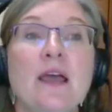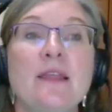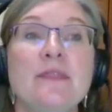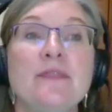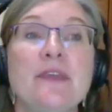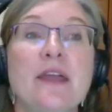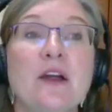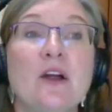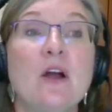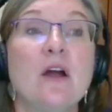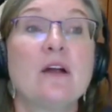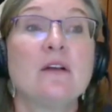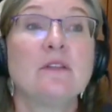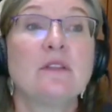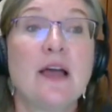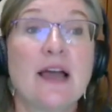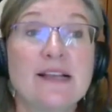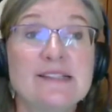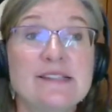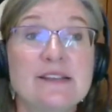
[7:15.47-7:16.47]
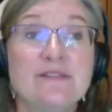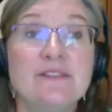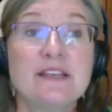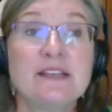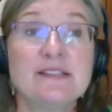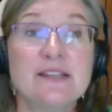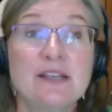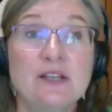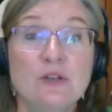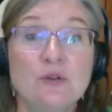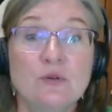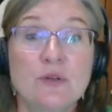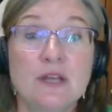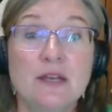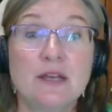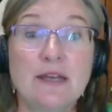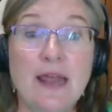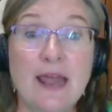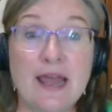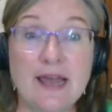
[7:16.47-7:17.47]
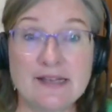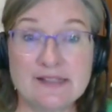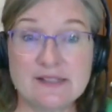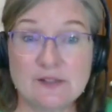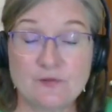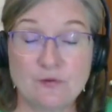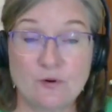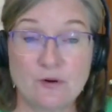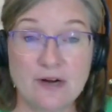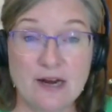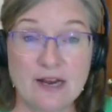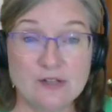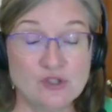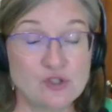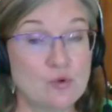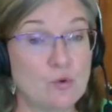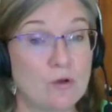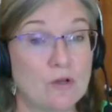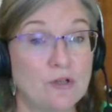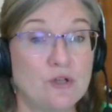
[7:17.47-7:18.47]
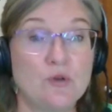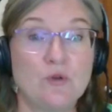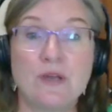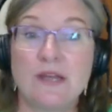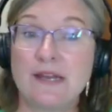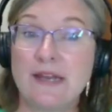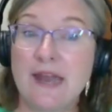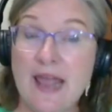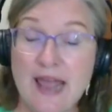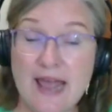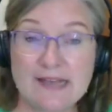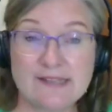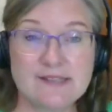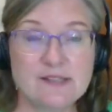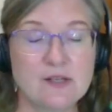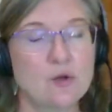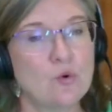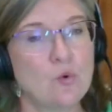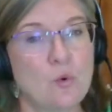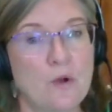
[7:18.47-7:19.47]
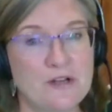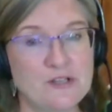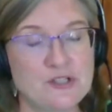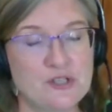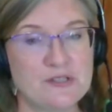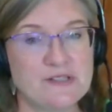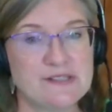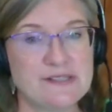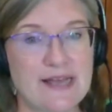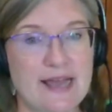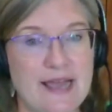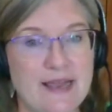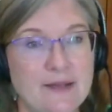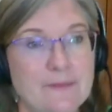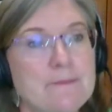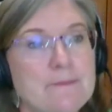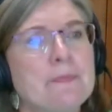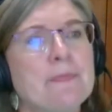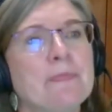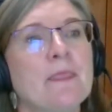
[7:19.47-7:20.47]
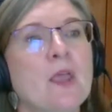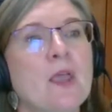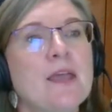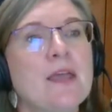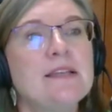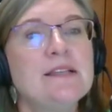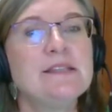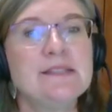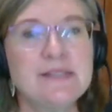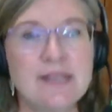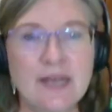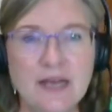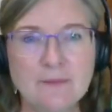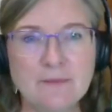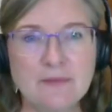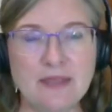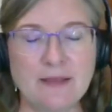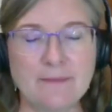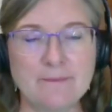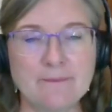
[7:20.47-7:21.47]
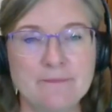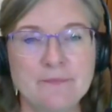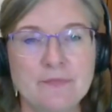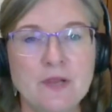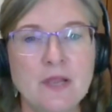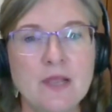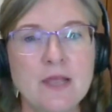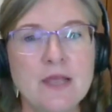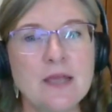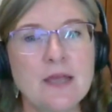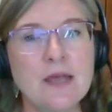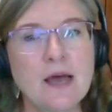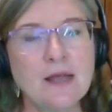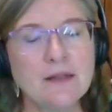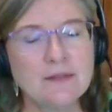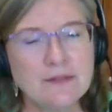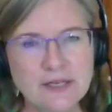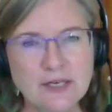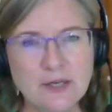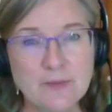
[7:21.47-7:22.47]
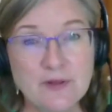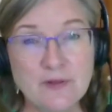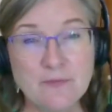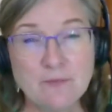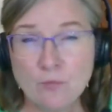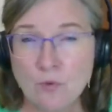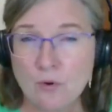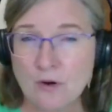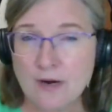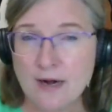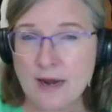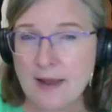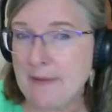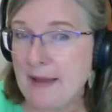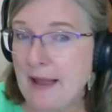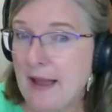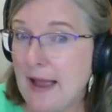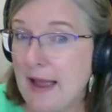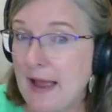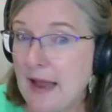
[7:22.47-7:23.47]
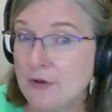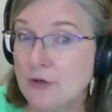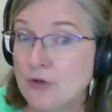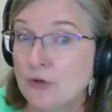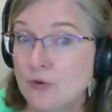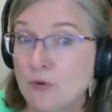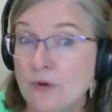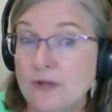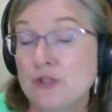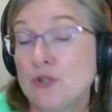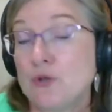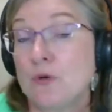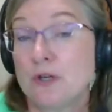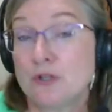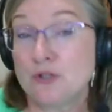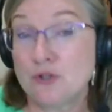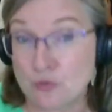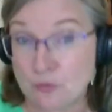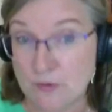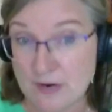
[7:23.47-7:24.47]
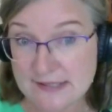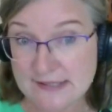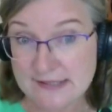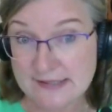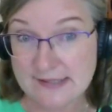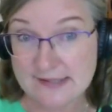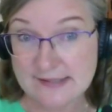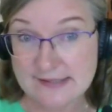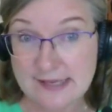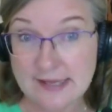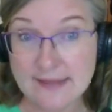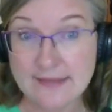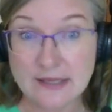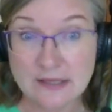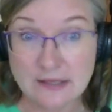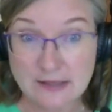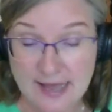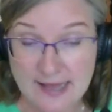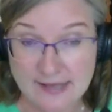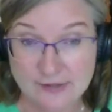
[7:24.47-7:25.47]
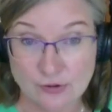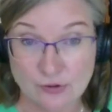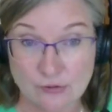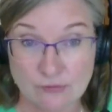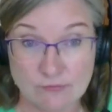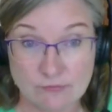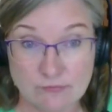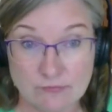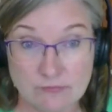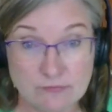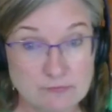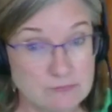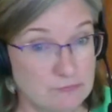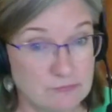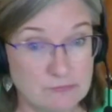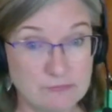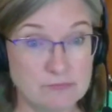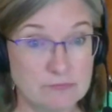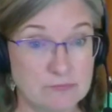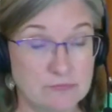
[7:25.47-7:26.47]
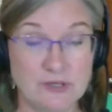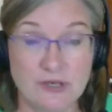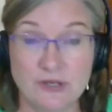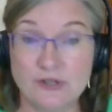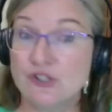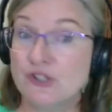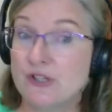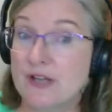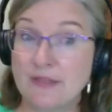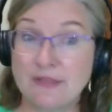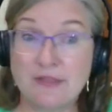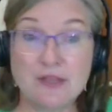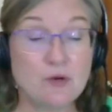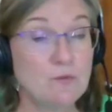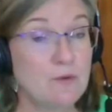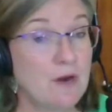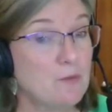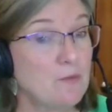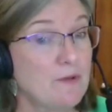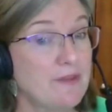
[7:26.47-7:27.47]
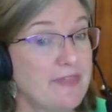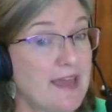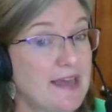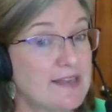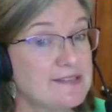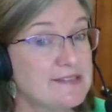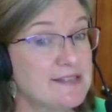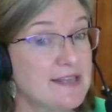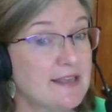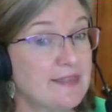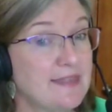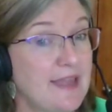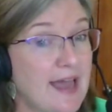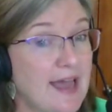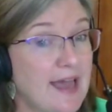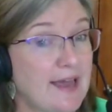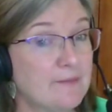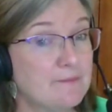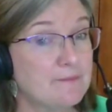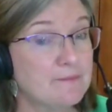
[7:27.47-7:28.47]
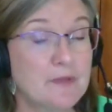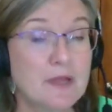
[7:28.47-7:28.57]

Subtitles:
there are lots of things that you can ask for at school. You can ask questions like, tell me a little bit more about how you're going to address this in the classroom. There's nothing wrong with asking that.